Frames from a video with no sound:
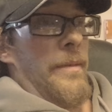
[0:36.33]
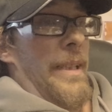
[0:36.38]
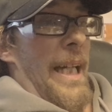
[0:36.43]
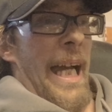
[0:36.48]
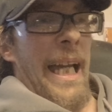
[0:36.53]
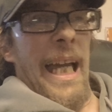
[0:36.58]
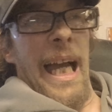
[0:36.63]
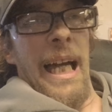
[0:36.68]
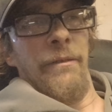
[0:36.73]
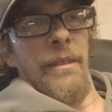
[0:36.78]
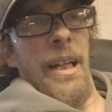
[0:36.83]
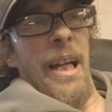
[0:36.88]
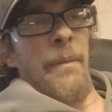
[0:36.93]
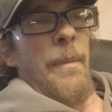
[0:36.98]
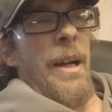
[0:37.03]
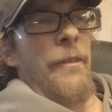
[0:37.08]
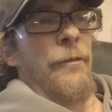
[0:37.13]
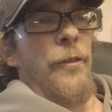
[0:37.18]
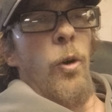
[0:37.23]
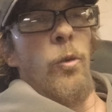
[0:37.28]
I, I,
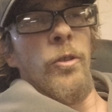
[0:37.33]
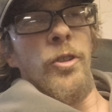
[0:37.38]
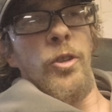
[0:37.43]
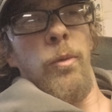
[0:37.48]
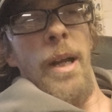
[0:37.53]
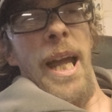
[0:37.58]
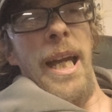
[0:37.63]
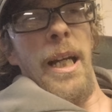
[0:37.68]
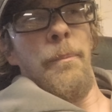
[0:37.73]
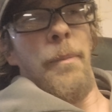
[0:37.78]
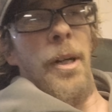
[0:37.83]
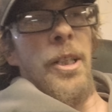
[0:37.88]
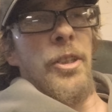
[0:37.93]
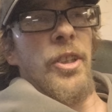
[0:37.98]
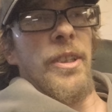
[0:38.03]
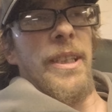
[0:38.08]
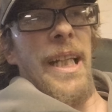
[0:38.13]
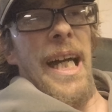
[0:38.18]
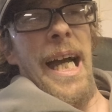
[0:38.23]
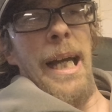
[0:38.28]
my phone's rang a bunch
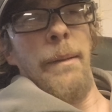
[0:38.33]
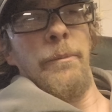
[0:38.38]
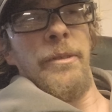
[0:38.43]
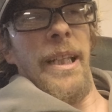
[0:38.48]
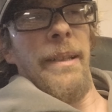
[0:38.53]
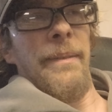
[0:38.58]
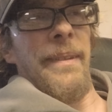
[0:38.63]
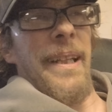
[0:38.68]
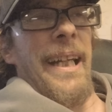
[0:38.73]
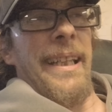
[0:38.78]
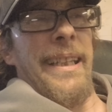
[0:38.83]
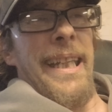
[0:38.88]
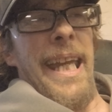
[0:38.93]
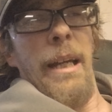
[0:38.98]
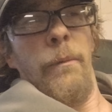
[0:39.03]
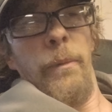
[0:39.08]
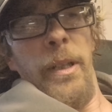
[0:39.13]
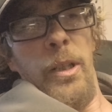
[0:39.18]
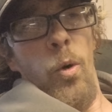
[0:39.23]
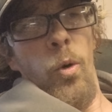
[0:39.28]
of times. I, I
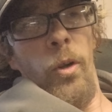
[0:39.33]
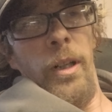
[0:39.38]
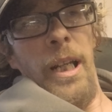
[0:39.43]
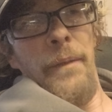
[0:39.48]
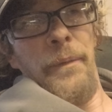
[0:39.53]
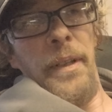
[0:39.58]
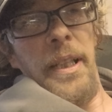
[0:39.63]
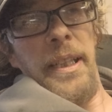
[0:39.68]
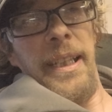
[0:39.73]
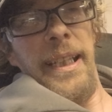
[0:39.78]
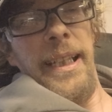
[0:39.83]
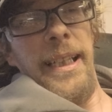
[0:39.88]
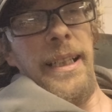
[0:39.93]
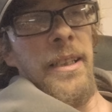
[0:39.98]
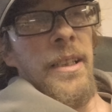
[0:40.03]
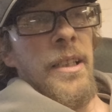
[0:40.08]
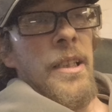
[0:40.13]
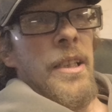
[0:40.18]
can't record everything.